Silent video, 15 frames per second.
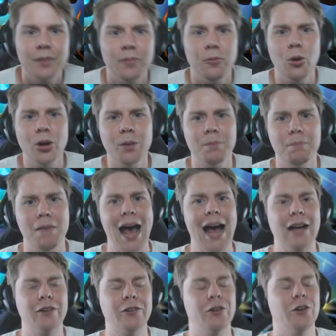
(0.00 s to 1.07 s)
What a
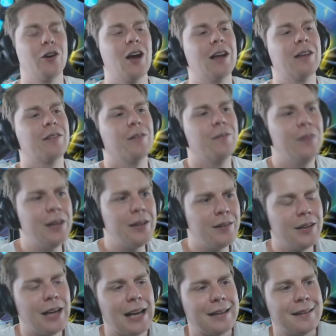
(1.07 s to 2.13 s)
match. Alright, so
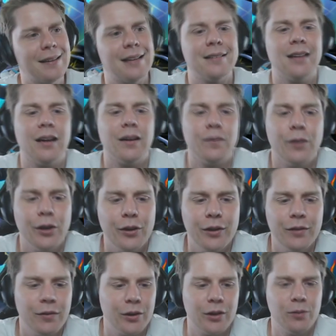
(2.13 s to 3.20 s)
Vixen gets that done very,
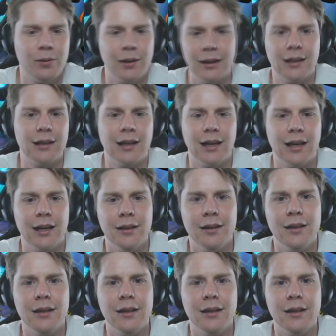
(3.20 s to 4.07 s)
very quickly there.